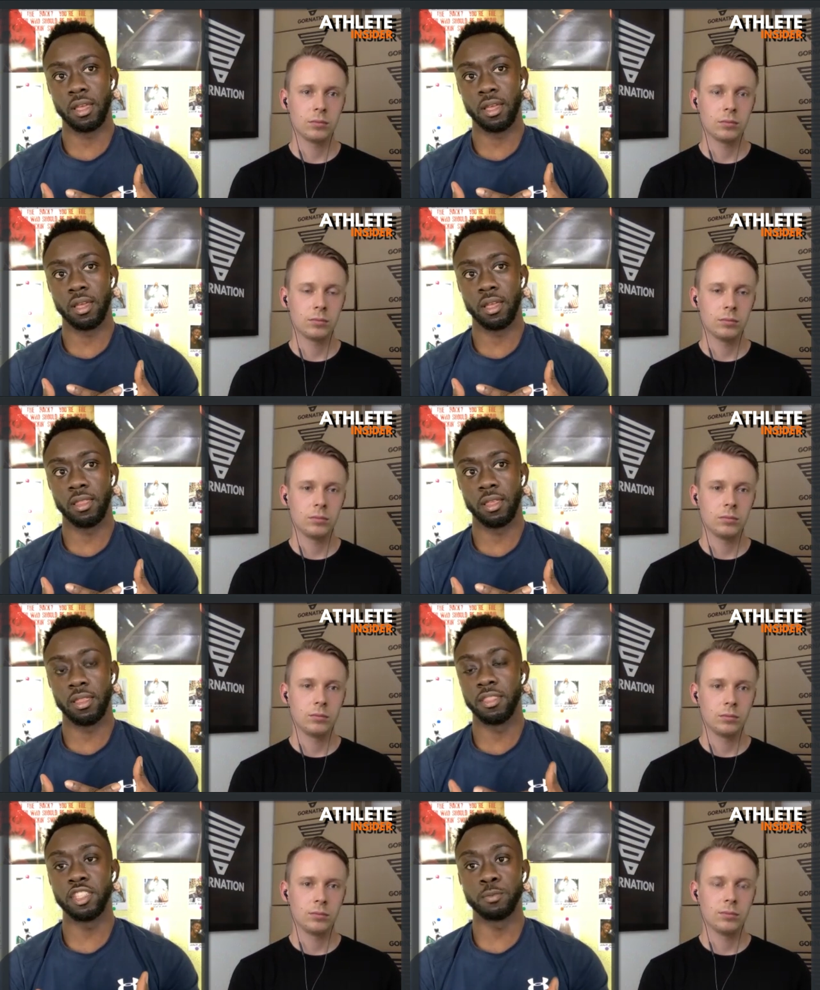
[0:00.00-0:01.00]
Speaker 1: uh, in in
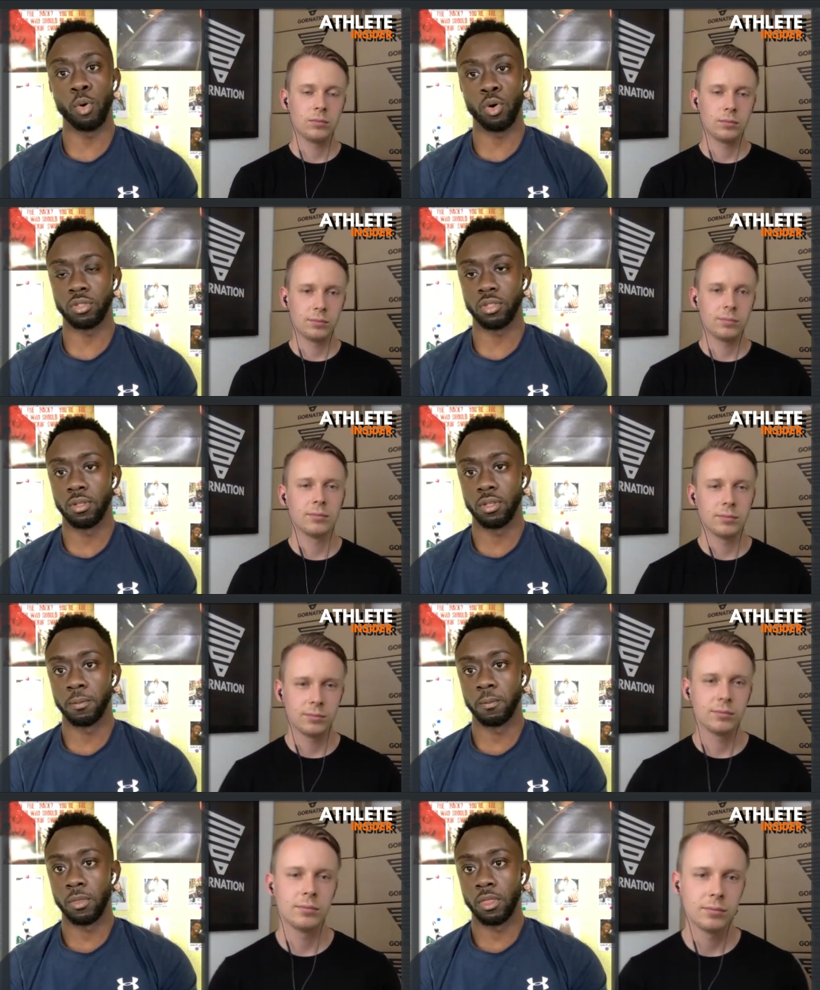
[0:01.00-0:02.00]
this sport.
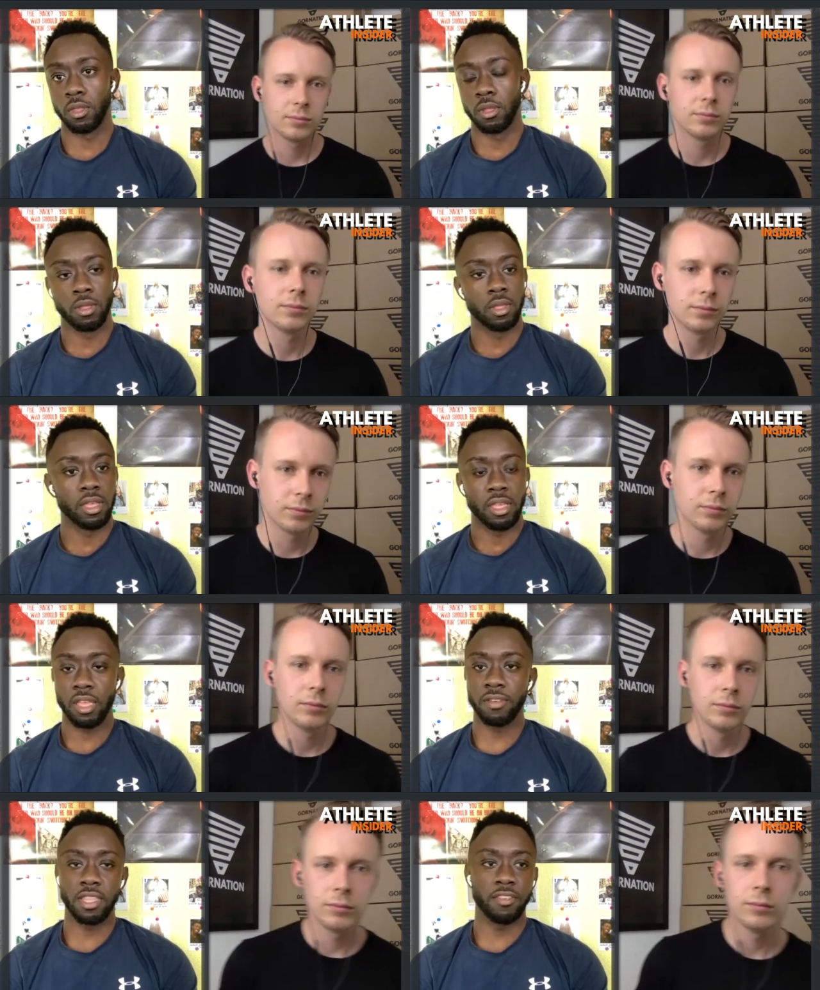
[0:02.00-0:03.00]

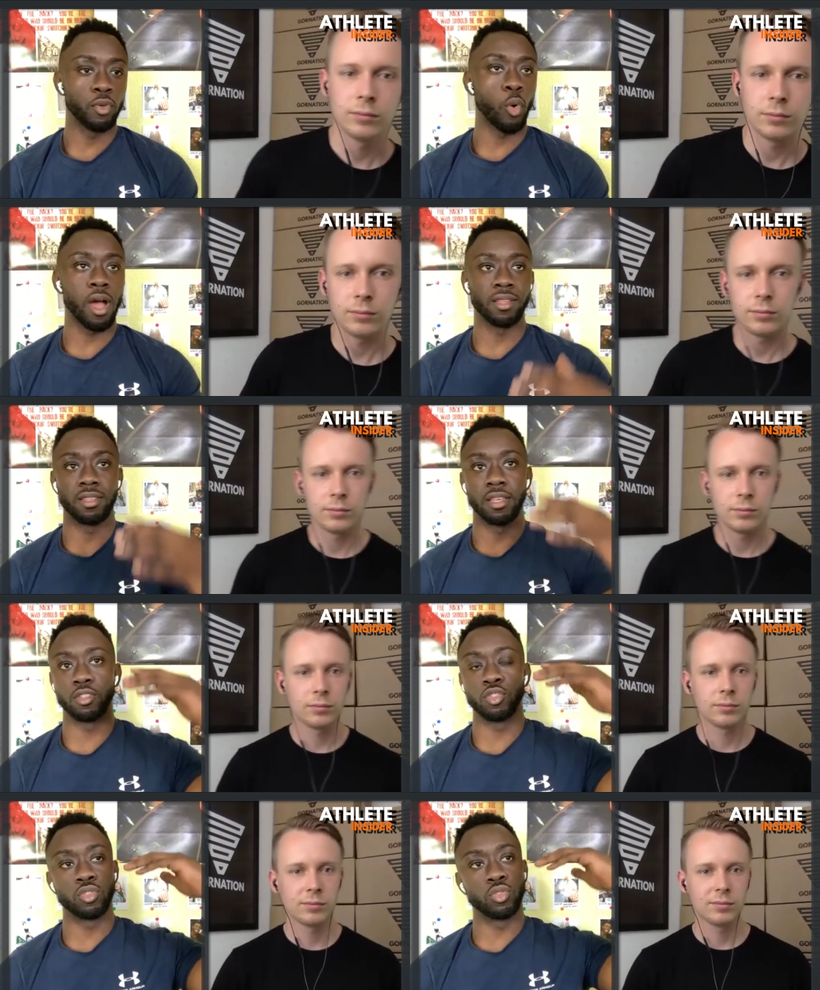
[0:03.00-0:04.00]
Even if you are the
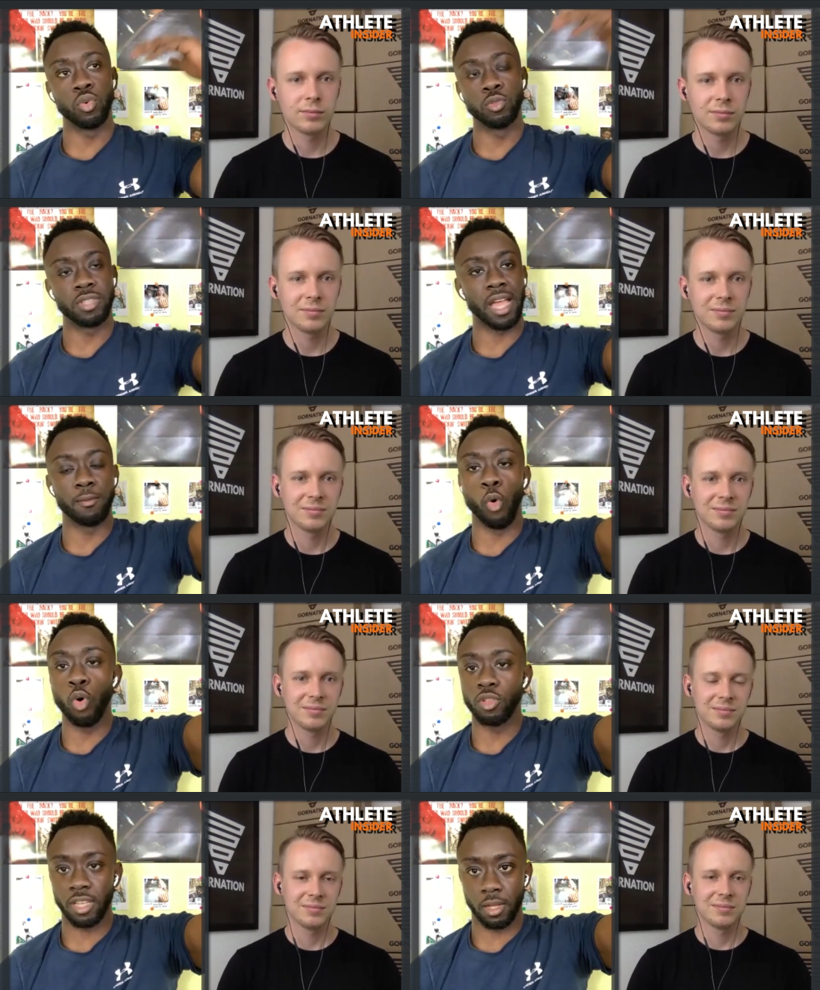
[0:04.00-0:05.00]
two-time
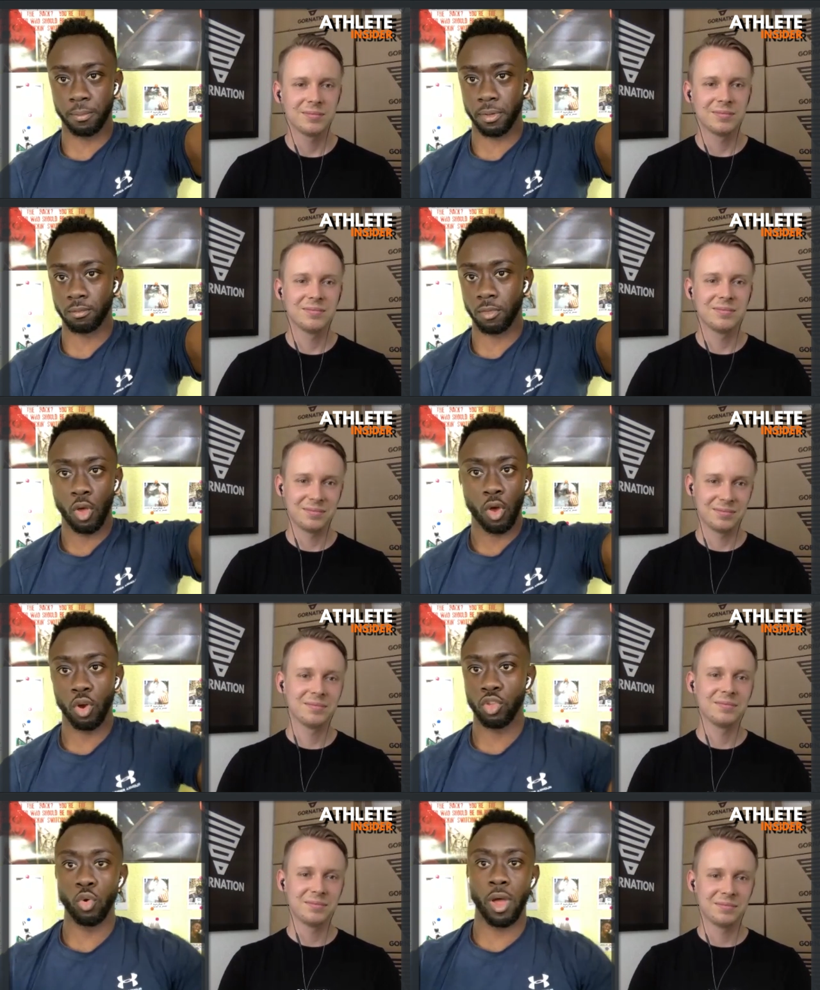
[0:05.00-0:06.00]
world champion
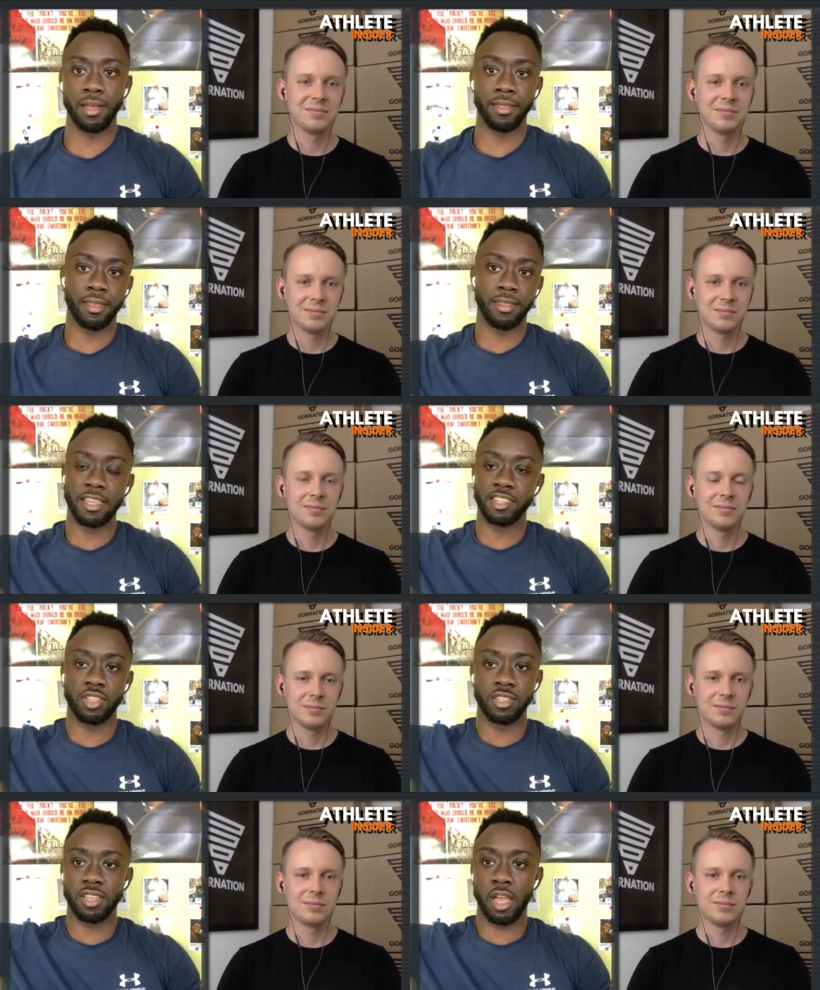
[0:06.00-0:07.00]
or you are the
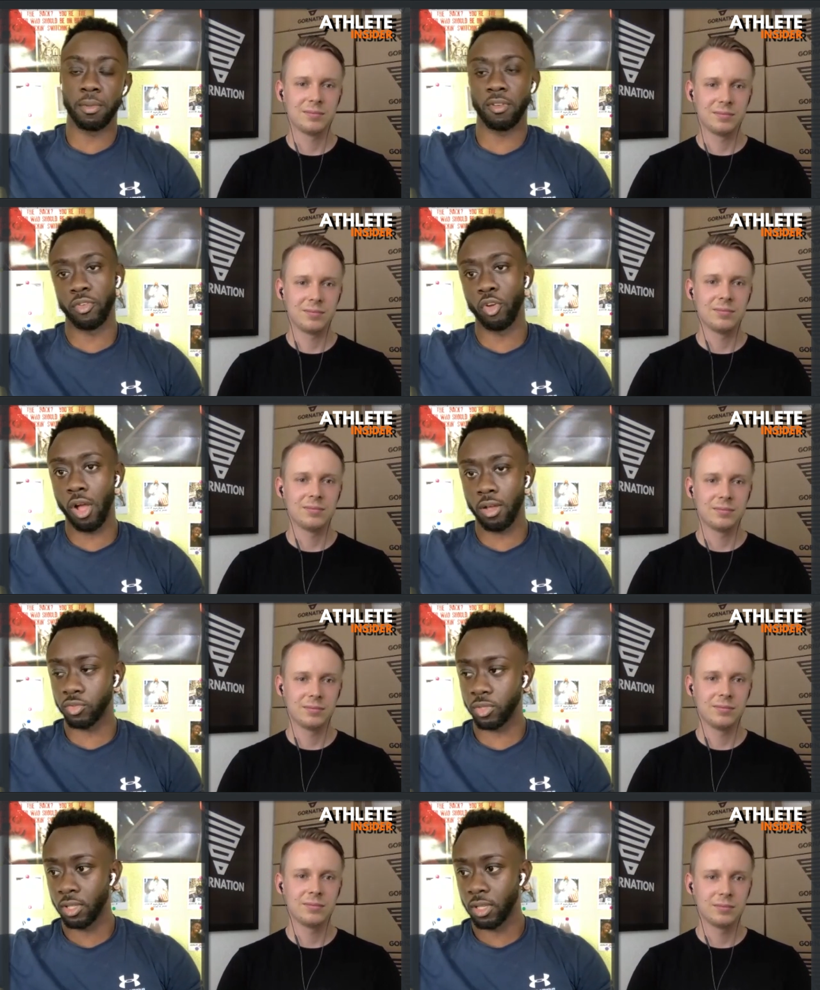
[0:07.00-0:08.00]
national champion of your country,